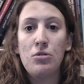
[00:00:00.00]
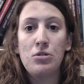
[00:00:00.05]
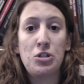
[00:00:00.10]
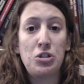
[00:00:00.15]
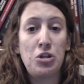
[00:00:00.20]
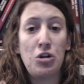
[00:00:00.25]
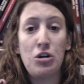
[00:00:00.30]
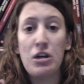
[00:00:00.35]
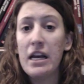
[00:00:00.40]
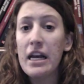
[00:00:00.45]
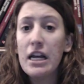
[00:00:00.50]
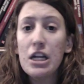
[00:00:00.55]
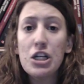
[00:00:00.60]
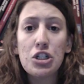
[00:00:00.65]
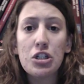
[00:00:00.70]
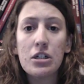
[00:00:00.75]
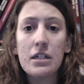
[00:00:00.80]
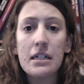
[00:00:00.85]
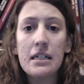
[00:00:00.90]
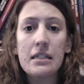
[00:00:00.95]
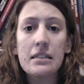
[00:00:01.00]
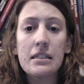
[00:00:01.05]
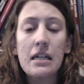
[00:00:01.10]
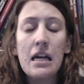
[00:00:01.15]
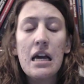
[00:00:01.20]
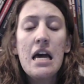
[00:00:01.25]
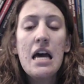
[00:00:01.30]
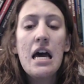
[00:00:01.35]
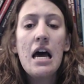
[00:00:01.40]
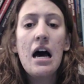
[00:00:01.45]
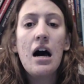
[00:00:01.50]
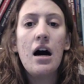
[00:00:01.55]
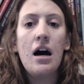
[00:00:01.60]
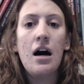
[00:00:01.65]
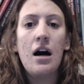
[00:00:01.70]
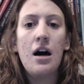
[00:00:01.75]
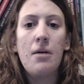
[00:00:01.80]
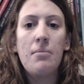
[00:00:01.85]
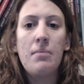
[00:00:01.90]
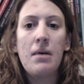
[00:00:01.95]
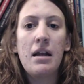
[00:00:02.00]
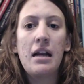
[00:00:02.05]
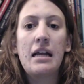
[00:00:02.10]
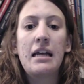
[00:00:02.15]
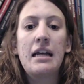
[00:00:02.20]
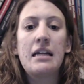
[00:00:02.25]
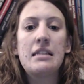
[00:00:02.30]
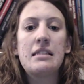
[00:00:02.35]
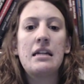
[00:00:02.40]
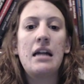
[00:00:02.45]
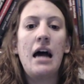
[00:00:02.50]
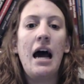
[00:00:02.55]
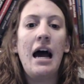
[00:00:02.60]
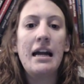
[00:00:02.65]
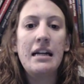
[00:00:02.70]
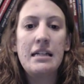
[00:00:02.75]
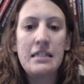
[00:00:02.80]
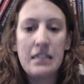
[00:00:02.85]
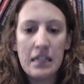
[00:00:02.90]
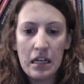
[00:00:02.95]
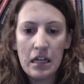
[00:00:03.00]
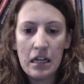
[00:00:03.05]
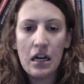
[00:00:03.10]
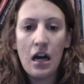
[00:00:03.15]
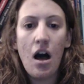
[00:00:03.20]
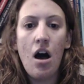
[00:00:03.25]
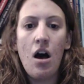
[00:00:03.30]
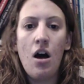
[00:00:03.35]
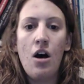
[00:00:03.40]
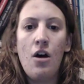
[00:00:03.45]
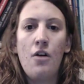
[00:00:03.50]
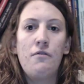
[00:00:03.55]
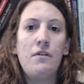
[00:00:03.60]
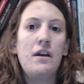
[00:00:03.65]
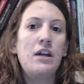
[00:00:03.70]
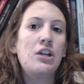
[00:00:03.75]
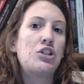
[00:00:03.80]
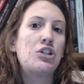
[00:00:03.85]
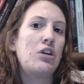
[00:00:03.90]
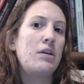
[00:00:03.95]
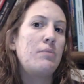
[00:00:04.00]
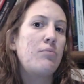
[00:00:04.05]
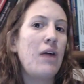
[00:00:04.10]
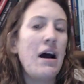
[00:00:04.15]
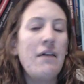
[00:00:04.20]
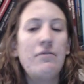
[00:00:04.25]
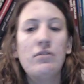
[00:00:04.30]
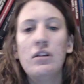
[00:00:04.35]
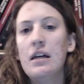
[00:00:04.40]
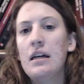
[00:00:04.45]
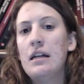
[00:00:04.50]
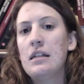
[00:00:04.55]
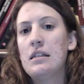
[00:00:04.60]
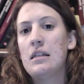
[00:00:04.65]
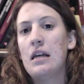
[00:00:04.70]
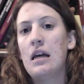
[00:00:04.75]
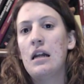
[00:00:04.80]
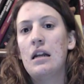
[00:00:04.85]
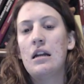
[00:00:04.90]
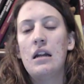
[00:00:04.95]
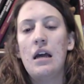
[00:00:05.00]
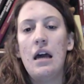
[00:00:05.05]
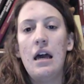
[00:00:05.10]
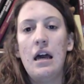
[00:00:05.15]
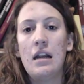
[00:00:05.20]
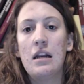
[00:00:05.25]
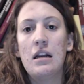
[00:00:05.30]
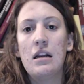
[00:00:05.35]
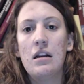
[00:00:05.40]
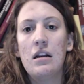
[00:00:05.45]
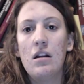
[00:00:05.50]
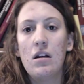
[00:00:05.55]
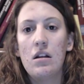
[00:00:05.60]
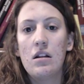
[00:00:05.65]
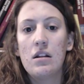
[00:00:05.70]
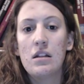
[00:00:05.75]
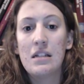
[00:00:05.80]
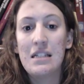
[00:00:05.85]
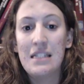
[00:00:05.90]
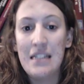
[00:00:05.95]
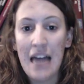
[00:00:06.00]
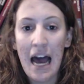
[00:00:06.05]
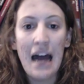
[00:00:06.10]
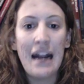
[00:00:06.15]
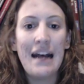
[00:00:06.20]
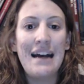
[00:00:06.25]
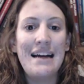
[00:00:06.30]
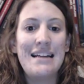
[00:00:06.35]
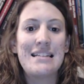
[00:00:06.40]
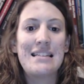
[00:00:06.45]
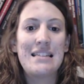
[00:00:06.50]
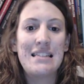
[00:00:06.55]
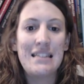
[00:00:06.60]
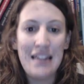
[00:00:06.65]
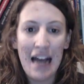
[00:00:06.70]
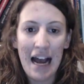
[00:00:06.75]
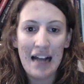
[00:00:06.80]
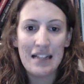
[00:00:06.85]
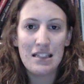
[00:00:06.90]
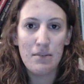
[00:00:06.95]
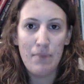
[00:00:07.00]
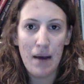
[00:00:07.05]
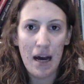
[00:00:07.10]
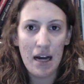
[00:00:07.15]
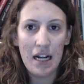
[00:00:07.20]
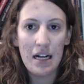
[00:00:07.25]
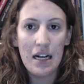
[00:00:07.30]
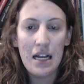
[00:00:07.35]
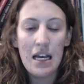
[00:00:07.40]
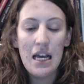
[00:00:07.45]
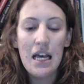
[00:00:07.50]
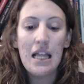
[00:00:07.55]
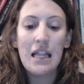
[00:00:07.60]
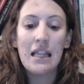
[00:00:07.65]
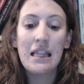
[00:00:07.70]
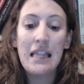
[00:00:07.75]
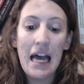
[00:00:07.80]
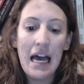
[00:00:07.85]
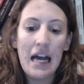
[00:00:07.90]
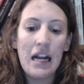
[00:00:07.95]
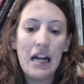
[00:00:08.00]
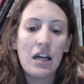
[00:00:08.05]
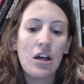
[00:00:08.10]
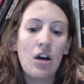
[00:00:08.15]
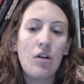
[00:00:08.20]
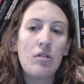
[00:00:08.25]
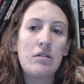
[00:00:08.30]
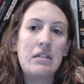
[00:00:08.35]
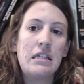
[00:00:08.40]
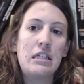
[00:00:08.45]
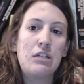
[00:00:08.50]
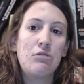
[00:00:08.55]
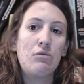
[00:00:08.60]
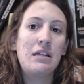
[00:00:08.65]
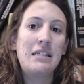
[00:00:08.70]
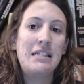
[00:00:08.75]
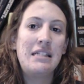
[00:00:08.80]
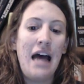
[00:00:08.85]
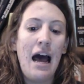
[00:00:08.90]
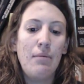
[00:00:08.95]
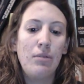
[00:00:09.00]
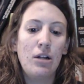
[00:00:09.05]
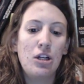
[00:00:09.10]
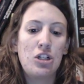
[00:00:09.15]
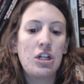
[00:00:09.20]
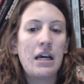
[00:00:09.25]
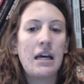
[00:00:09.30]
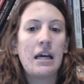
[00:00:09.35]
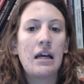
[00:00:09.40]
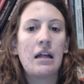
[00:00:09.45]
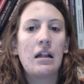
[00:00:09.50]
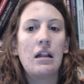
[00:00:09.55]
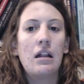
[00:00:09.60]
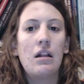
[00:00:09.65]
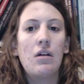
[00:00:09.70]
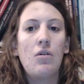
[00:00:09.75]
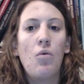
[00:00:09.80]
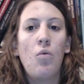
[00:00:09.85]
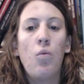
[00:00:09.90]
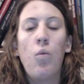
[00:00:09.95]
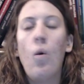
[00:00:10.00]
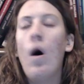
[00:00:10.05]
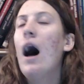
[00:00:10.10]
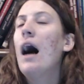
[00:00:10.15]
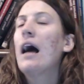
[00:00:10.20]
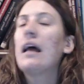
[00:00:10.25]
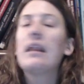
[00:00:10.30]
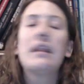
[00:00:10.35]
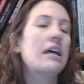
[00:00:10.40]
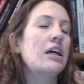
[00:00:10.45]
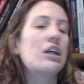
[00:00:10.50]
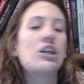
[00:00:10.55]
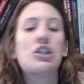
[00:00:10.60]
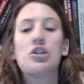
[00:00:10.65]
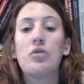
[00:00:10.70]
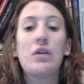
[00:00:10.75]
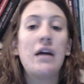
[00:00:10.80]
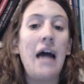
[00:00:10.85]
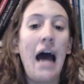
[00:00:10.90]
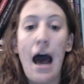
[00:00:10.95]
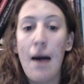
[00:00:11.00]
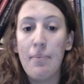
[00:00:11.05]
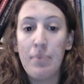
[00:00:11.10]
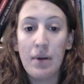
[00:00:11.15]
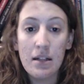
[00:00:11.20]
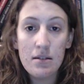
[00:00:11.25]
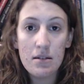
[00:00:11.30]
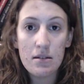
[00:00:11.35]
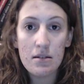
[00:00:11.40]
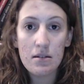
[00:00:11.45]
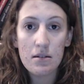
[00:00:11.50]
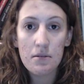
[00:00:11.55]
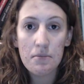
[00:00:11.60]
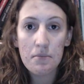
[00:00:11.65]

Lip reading: to certain injuries, and it gets an idea of injury prevalence and data and stats about it. Then it goes into establishing why the injury happens,